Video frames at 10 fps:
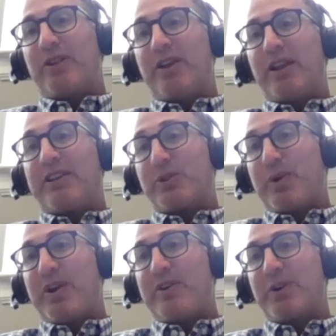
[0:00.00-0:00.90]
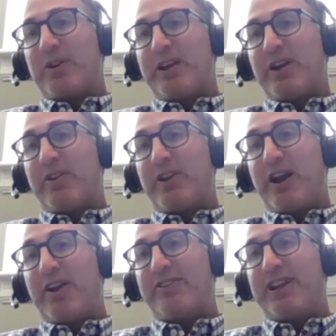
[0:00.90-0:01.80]
legalized 3 years earlier in the
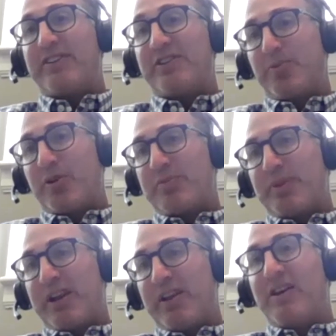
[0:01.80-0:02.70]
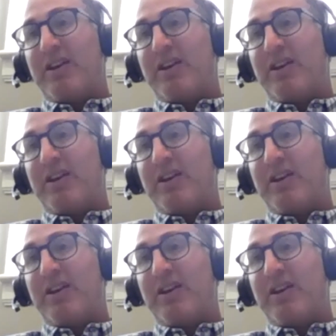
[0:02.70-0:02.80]
United States in sports betting.